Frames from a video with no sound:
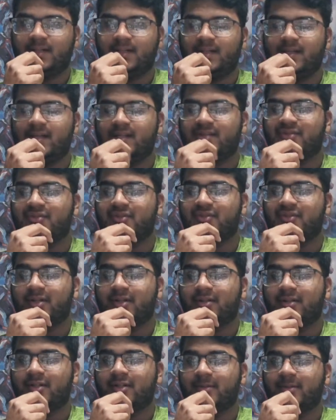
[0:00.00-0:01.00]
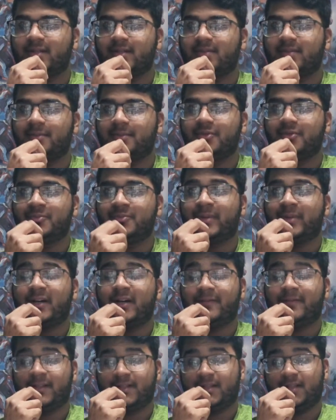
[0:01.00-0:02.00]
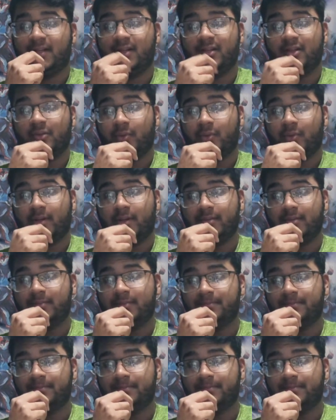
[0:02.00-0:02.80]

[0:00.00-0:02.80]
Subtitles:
It's not gonna be the most perfect thing in the world,